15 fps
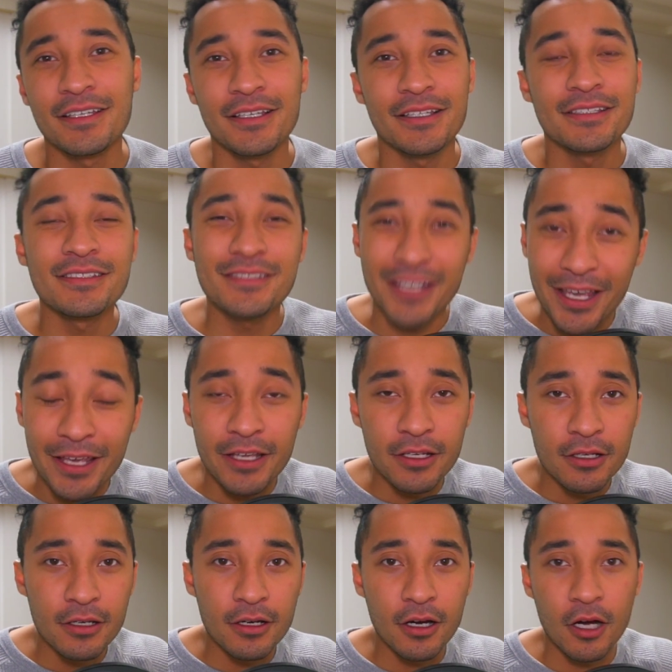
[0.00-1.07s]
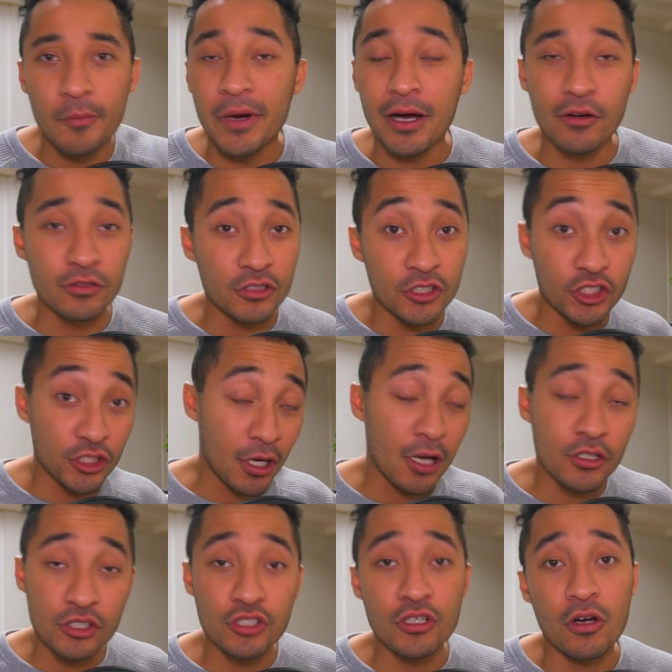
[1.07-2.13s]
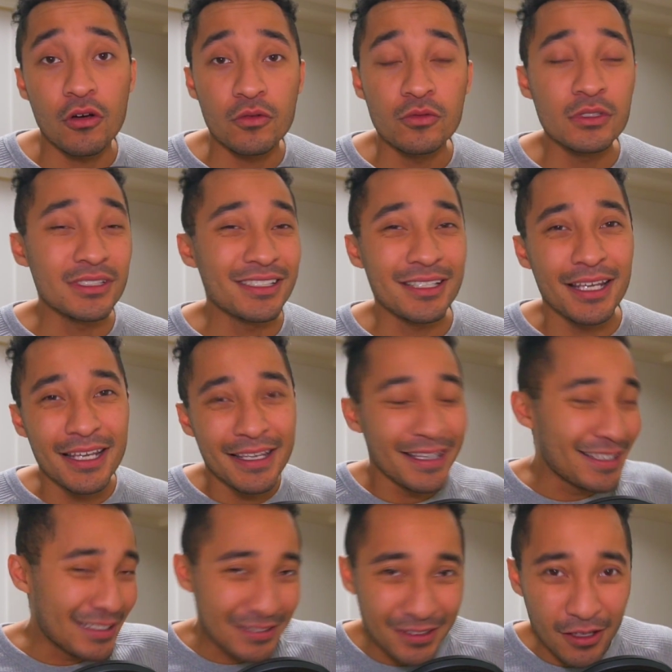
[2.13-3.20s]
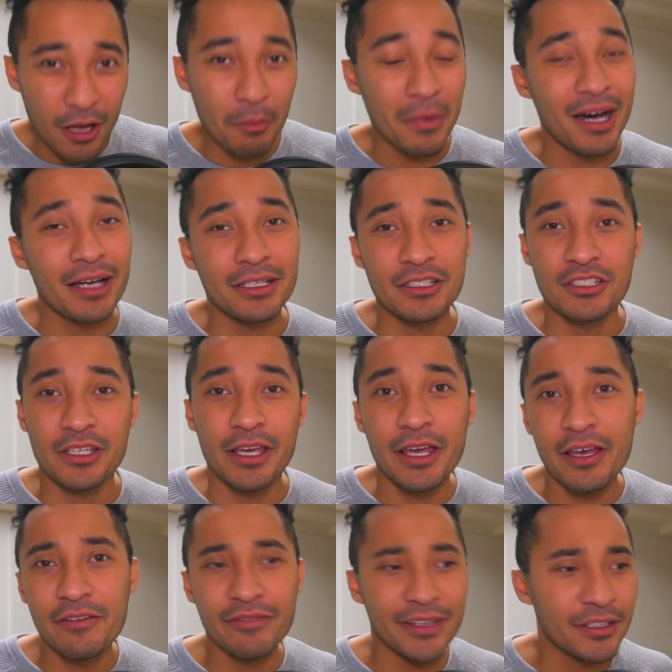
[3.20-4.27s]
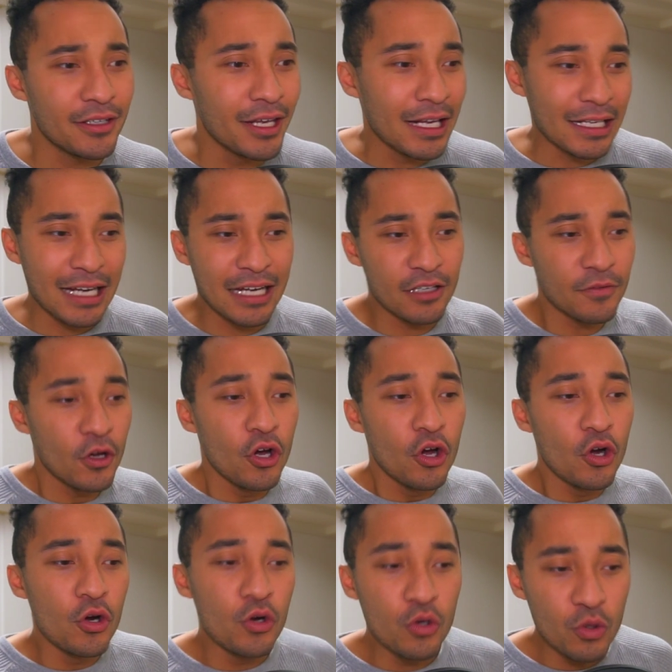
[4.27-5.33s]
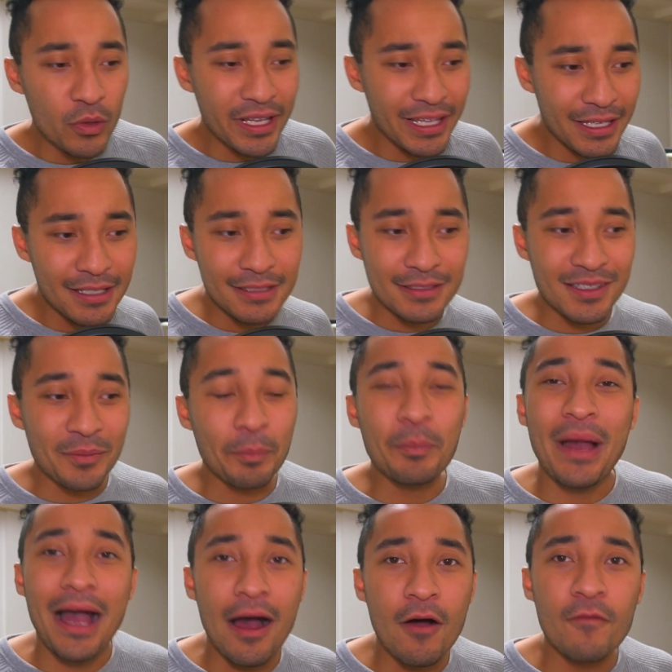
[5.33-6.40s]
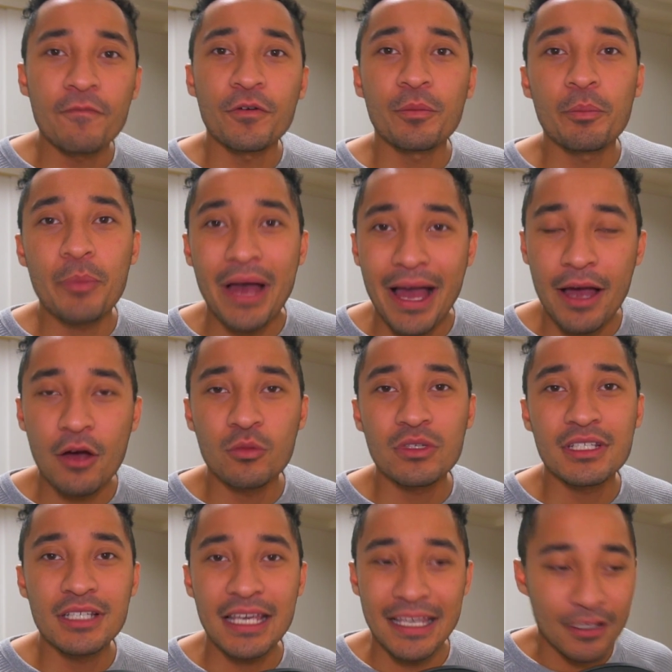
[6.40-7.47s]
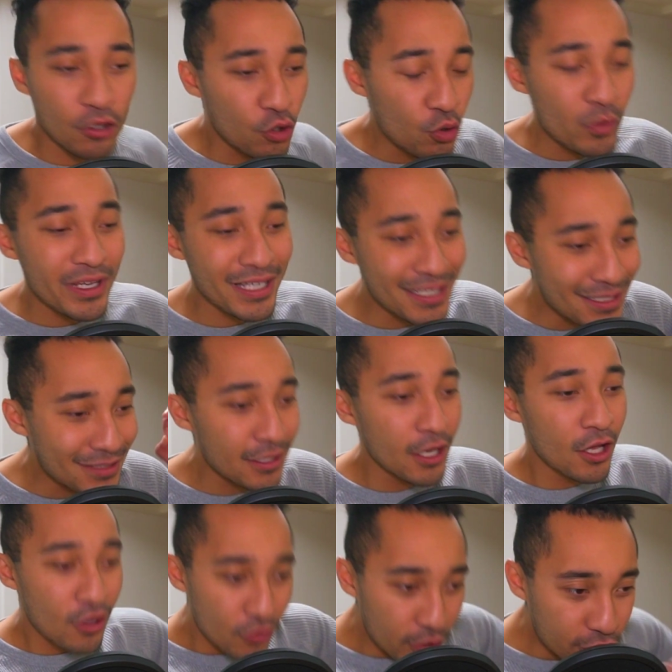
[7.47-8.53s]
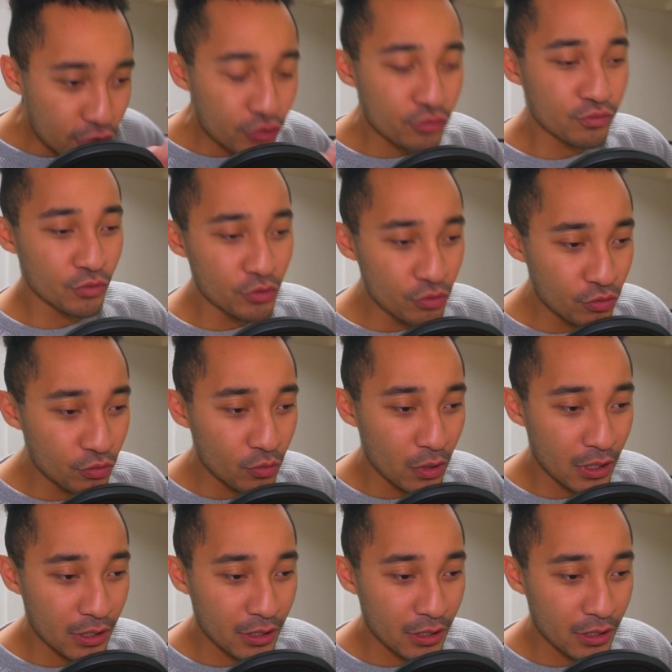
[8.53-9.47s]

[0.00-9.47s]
said about Jon Jones and Islam Makhachev, and kind of who is the pound for pound king, who is the true